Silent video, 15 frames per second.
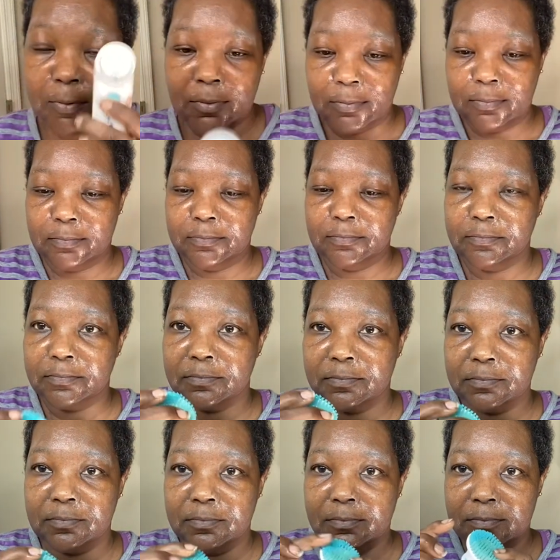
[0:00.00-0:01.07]
three minutes
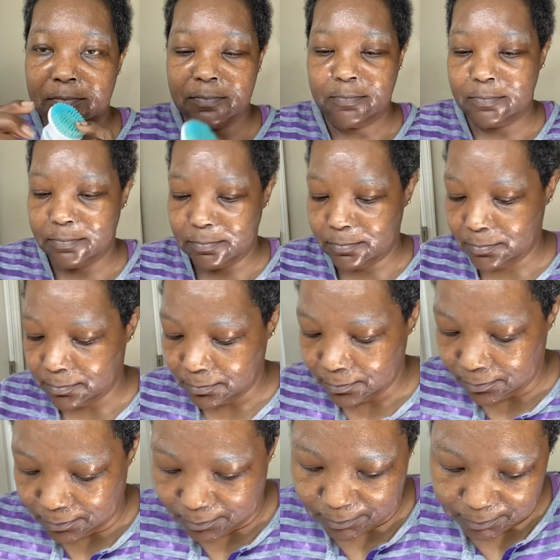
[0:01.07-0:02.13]
and we'll um,
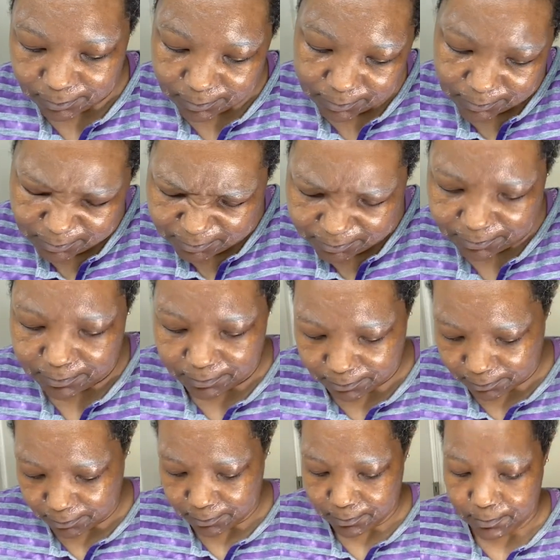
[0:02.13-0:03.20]
cleanse
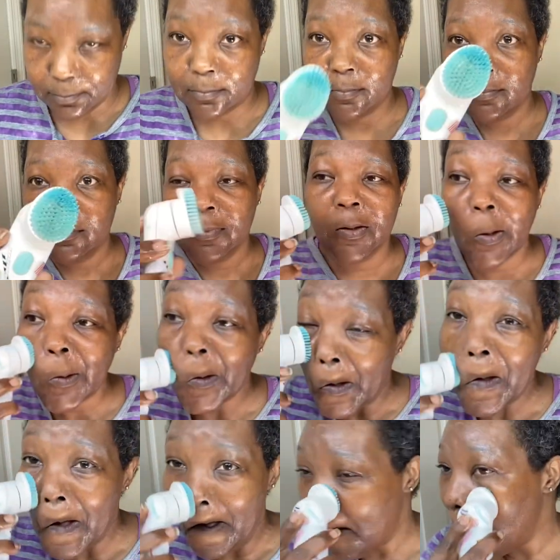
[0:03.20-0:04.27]
with that. I'll
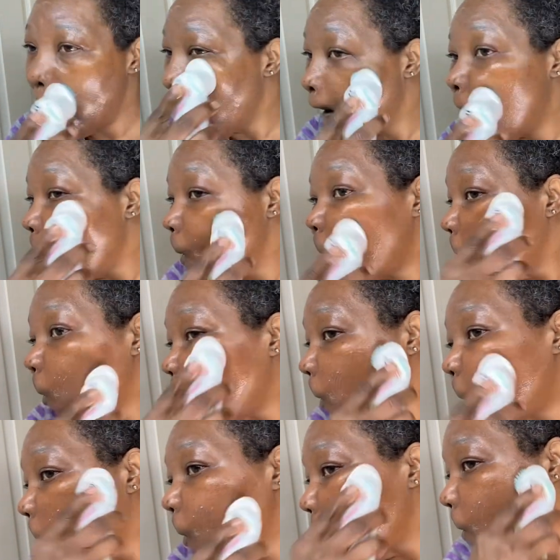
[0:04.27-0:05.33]
click it twice, so
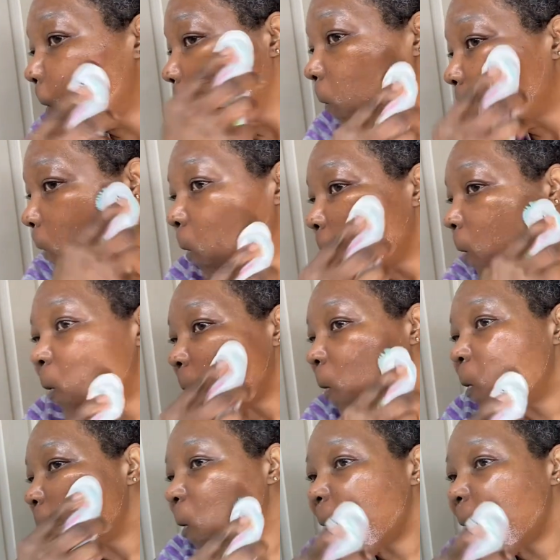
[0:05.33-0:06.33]
a total of six minutes.